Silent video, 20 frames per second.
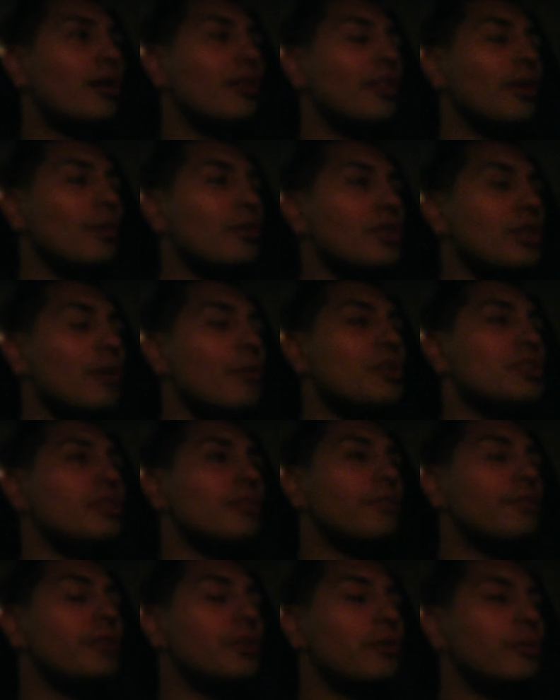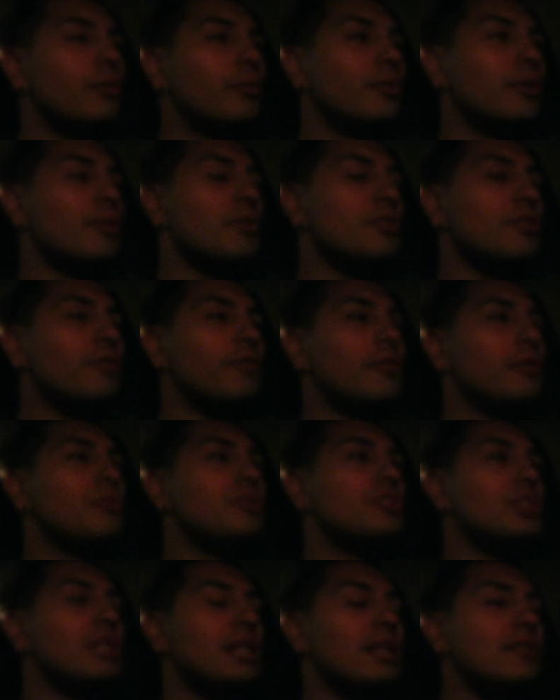There there was a few there was a few
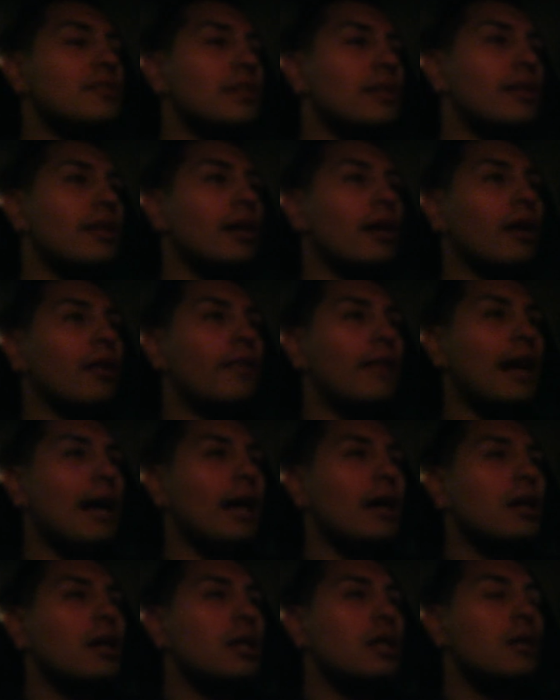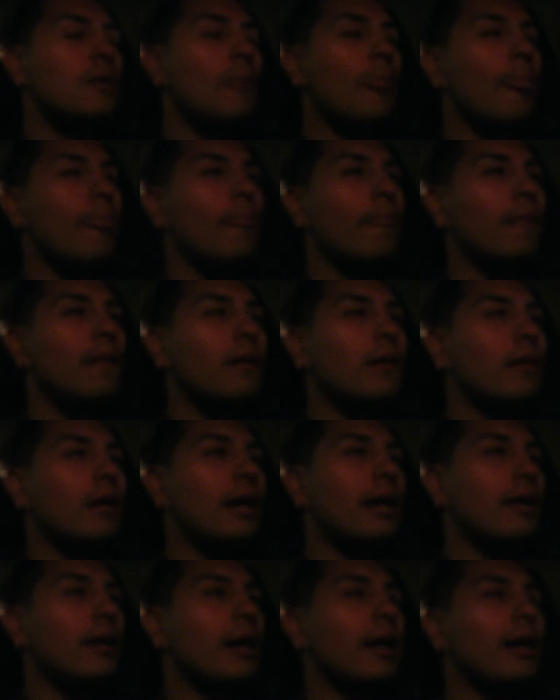scenes in there that
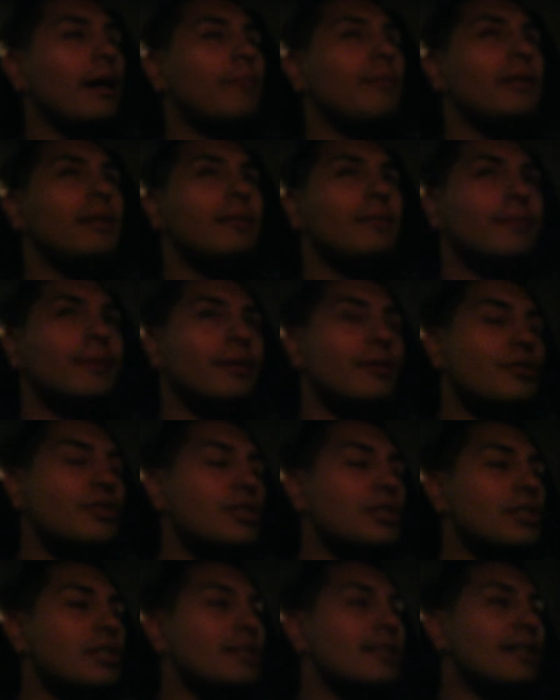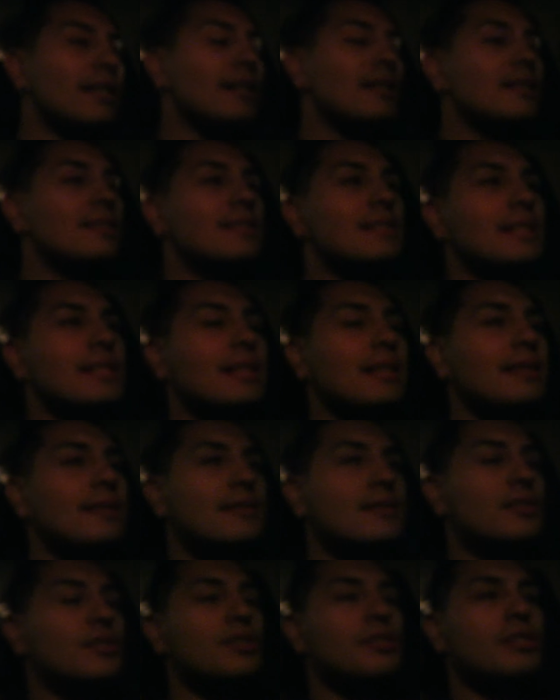I, I mean they're just extended
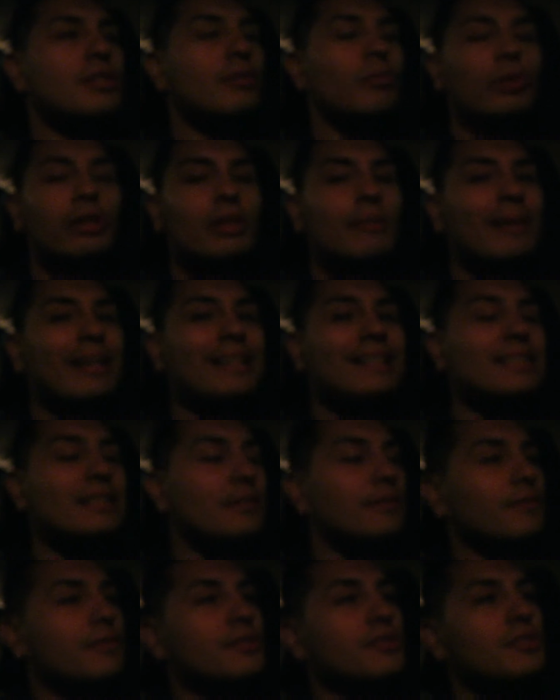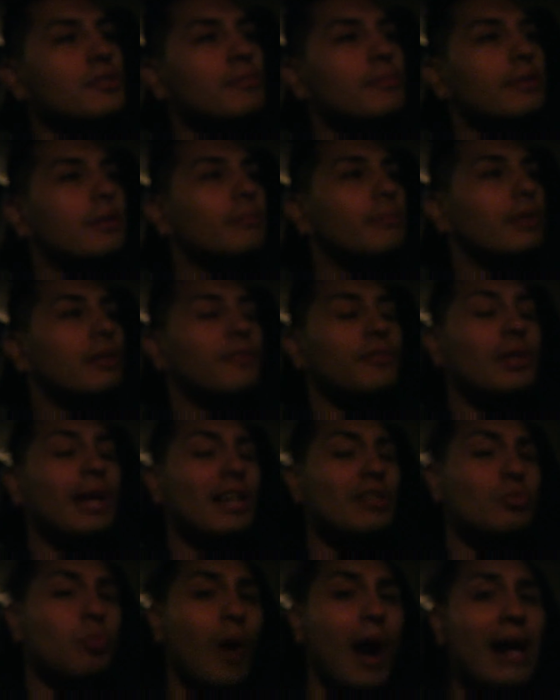scenes. It just didn't really make a difference to me. But if you
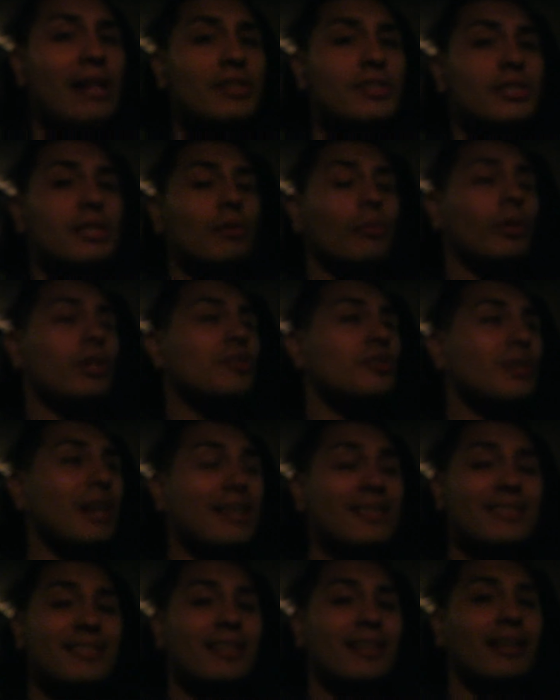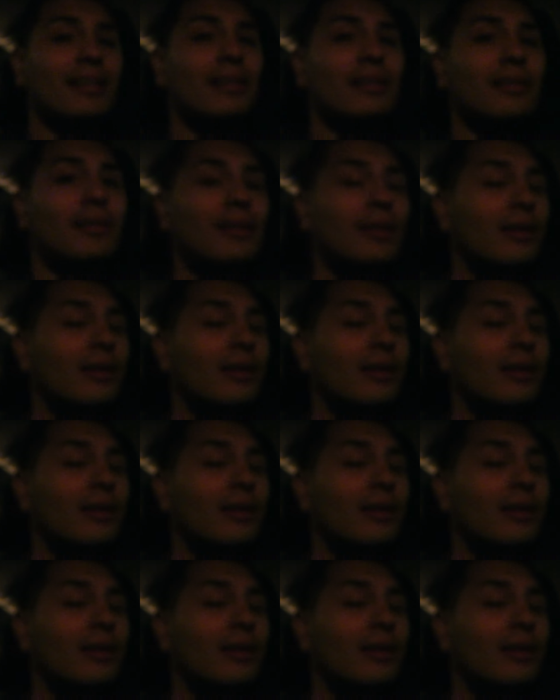guys watched it, what did you guys think?